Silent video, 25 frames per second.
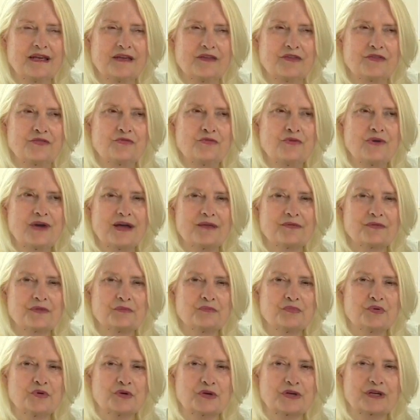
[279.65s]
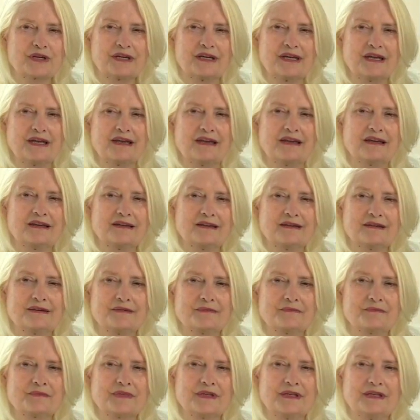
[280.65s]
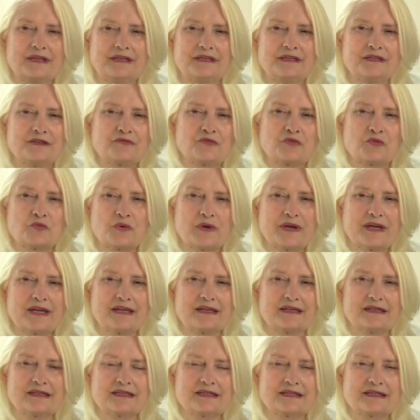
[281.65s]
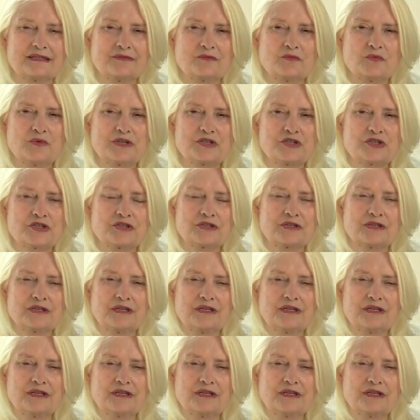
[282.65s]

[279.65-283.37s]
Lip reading: throughout the book in different ways, in which,